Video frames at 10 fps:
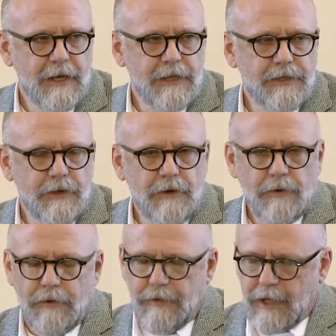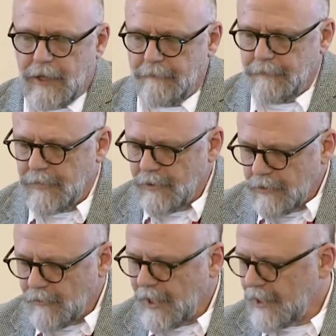So um,
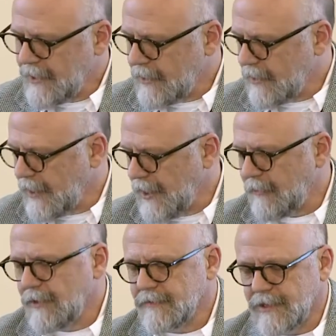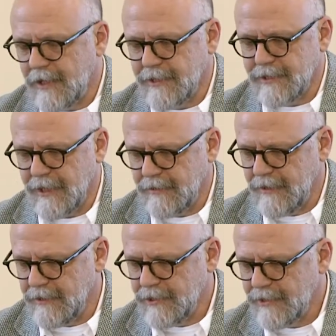we had done a number of studies like
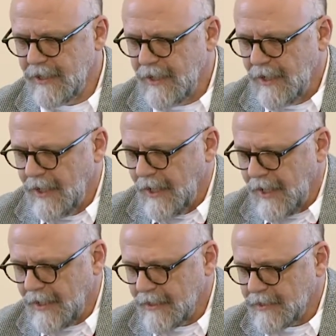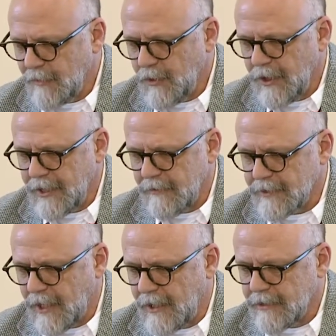this, and at some point, I
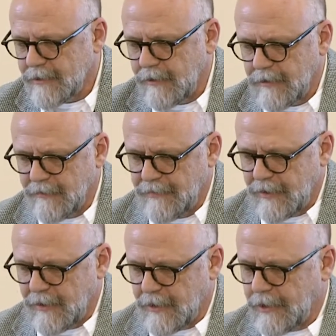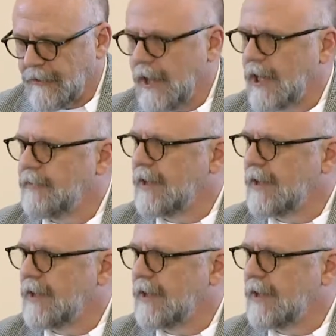was kind of starting to feel like a crank